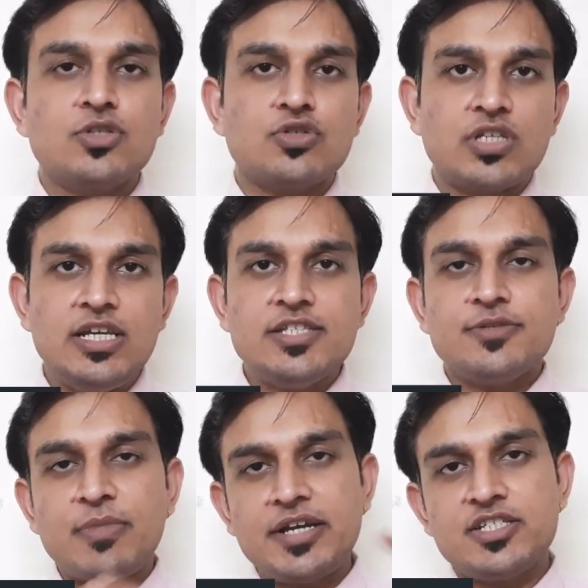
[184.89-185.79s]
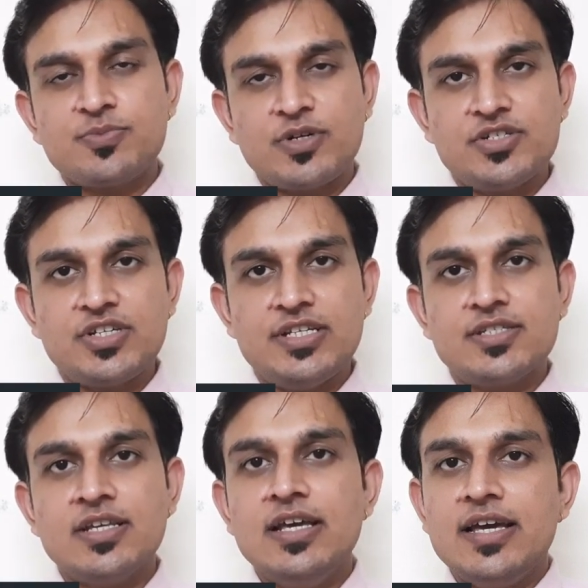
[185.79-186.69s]
So sales minus
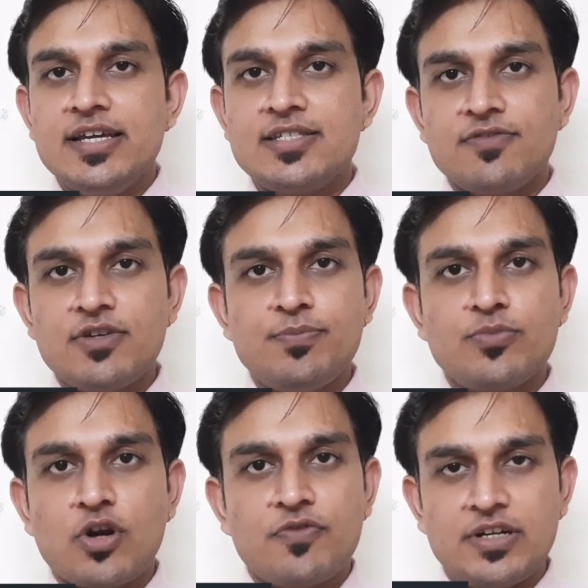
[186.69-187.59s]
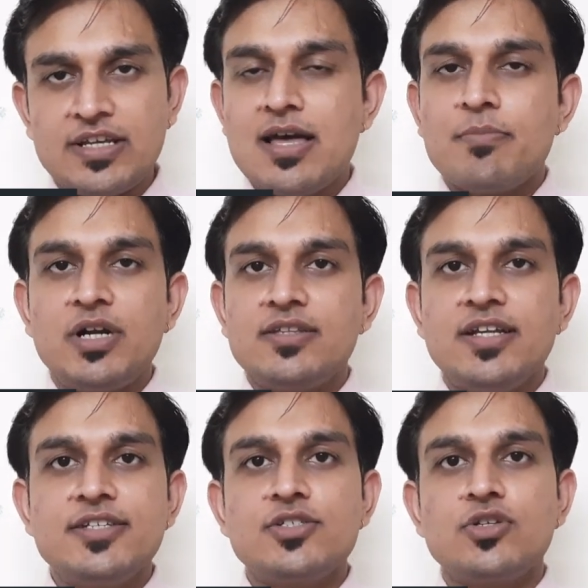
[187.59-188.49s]
purchase is our profit,
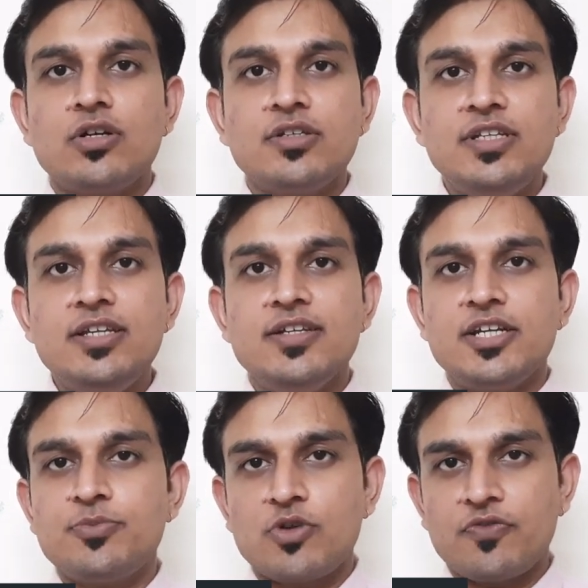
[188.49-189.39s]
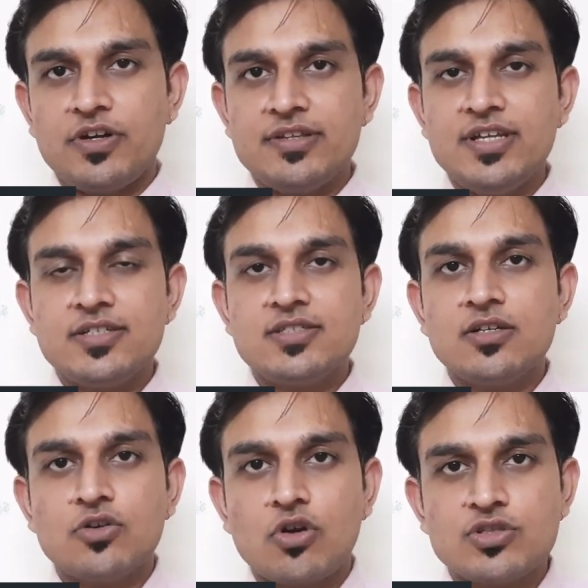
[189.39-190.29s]
but that is not the net profit, that's
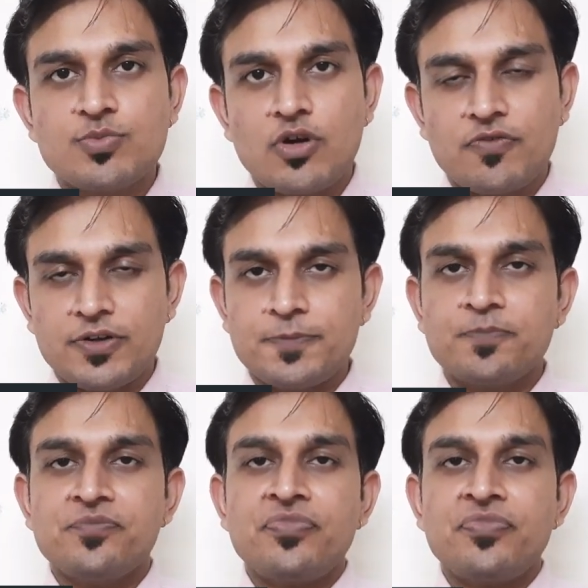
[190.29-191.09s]
the gross profit.